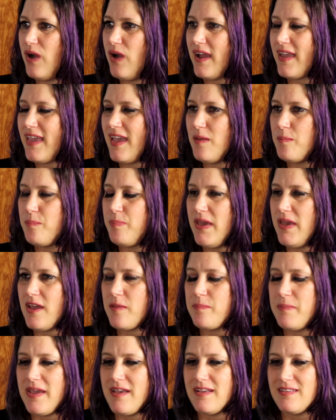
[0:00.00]
I can't pick
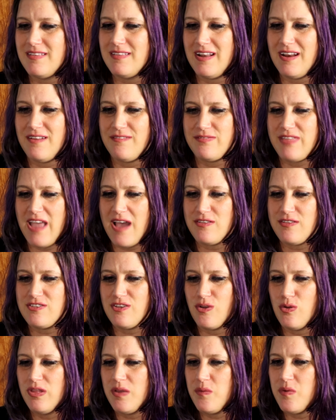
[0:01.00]
because then if that's
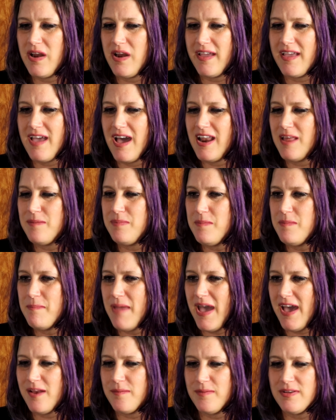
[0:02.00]
the only one I got, I'd be
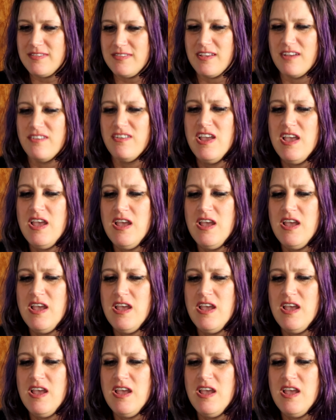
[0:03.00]
mad at myself.